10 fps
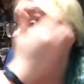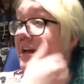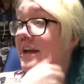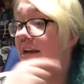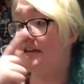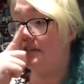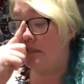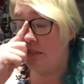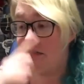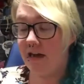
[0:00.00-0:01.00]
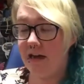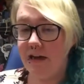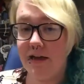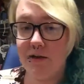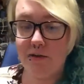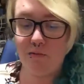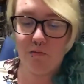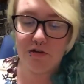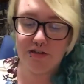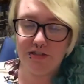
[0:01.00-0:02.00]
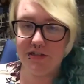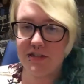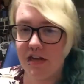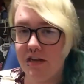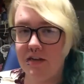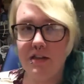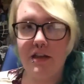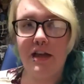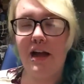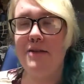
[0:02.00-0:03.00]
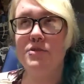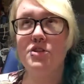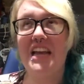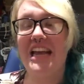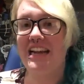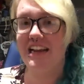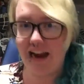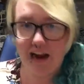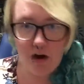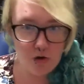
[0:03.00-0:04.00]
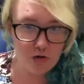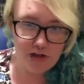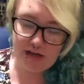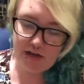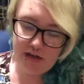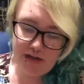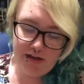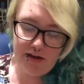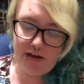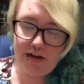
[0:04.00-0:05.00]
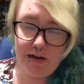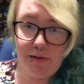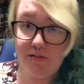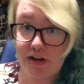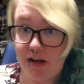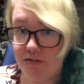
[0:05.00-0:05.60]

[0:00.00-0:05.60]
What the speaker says: And I was in and out, like, I ended up having to have